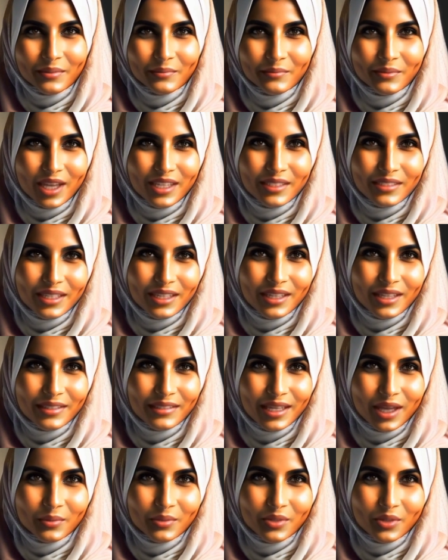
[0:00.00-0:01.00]
Facetune
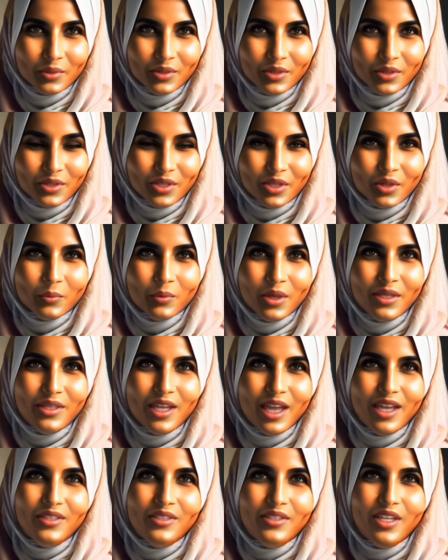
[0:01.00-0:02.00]
allows users to
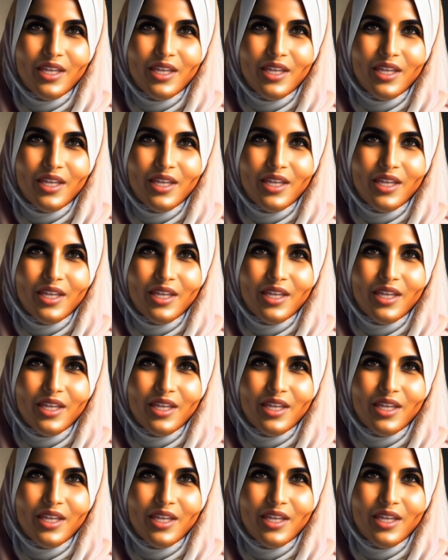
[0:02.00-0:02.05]
retouch